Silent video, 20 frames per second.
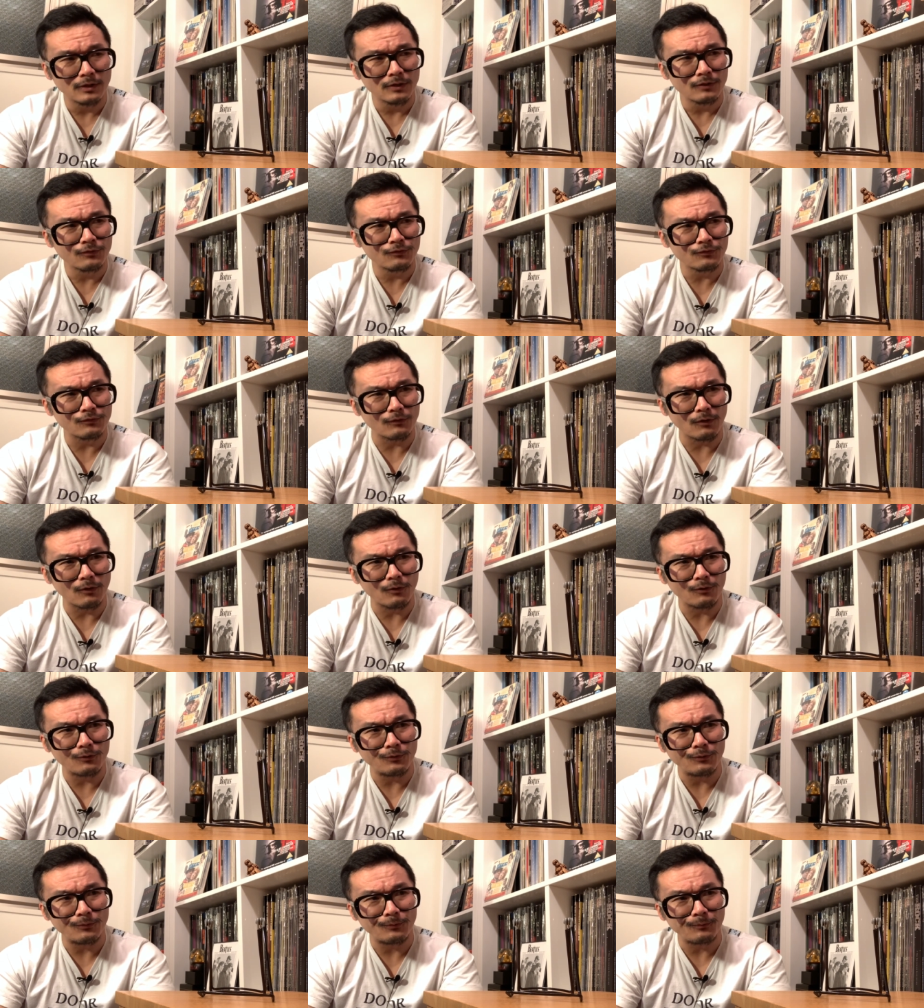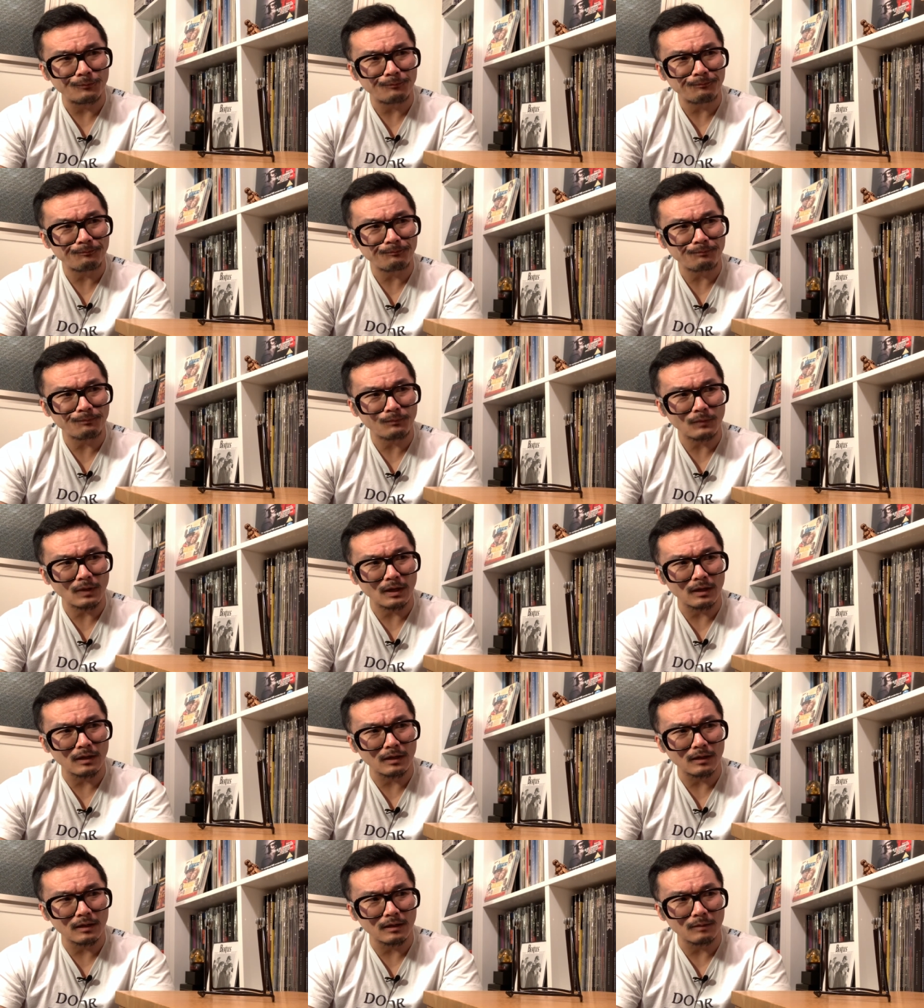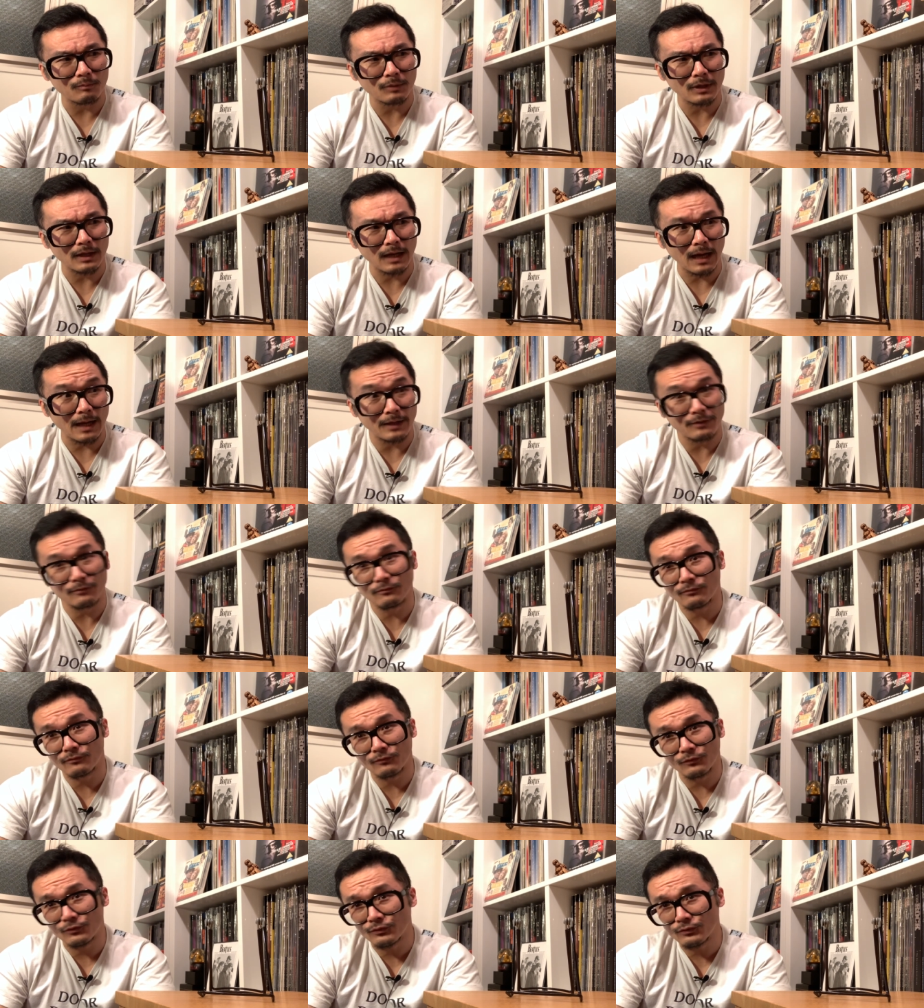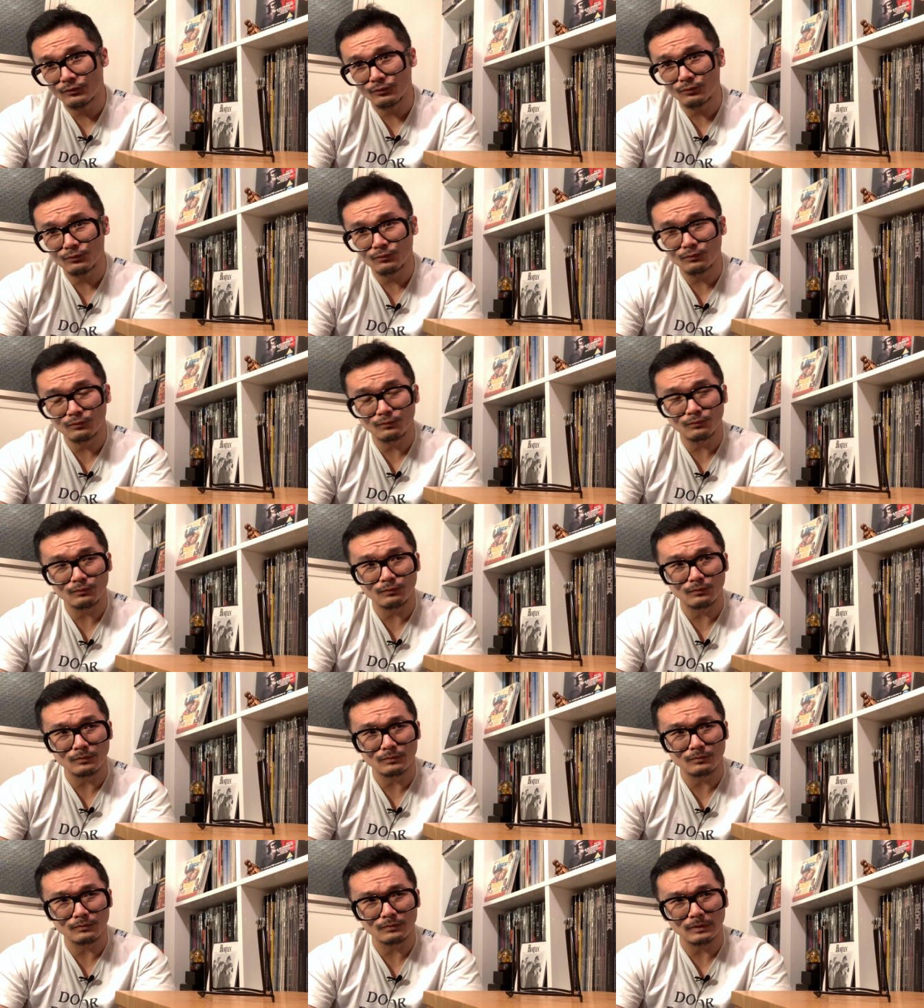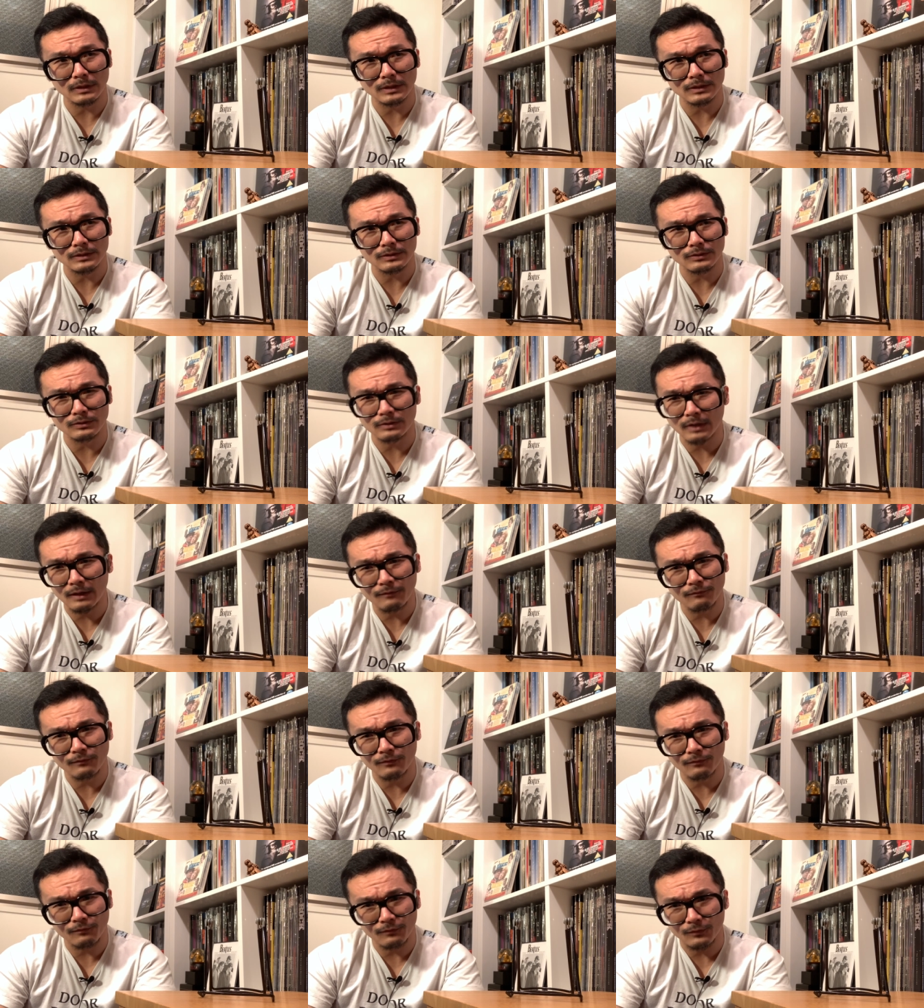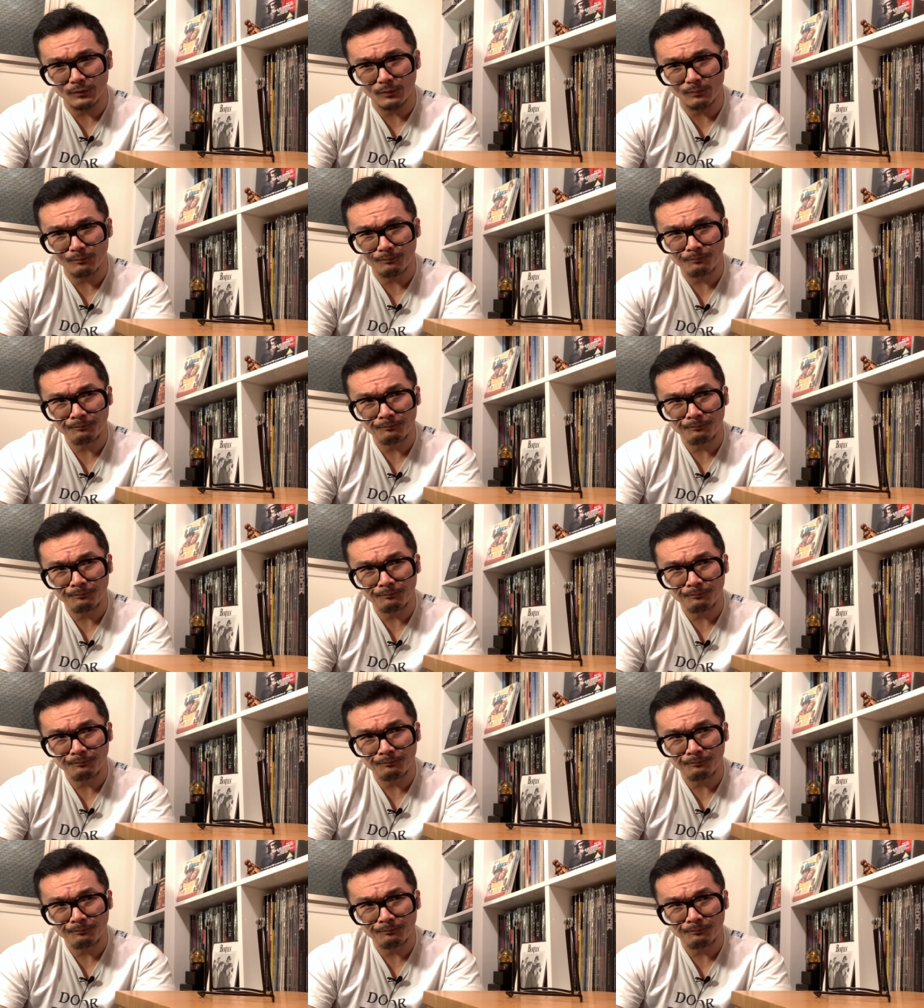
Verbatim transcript: So, uh, but I do uh, love the film